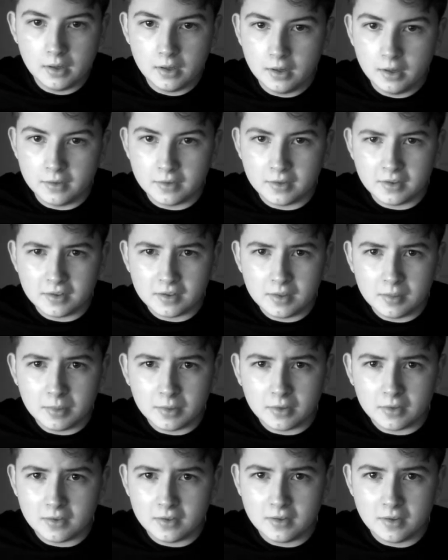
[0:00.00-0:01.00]
essentially
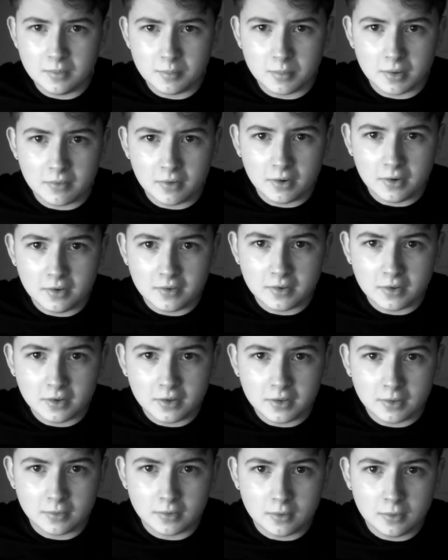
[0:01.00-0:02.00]
because this is my right side.
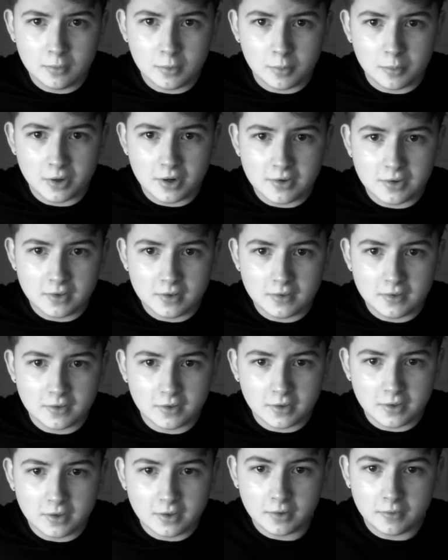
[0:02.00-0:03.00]
There was a lot more pressure this
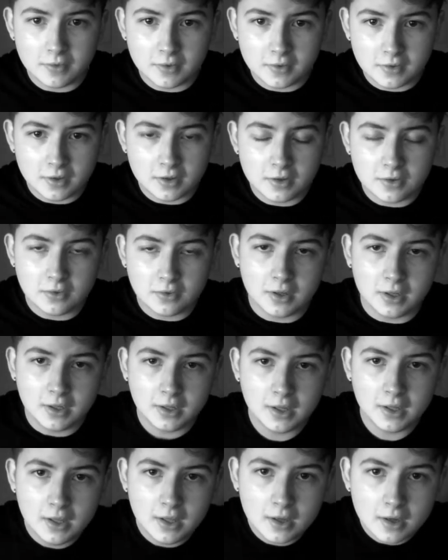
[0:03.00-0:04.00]
side after surgery,
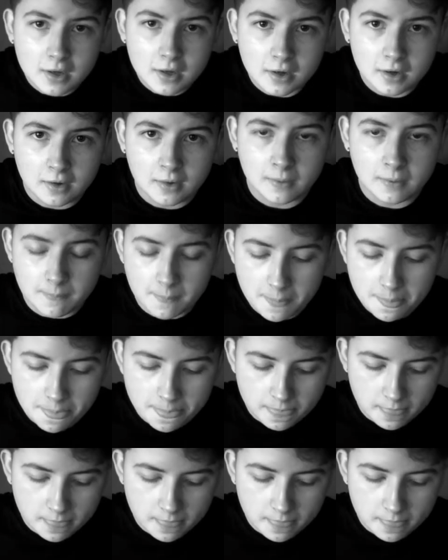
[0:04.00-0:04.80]
and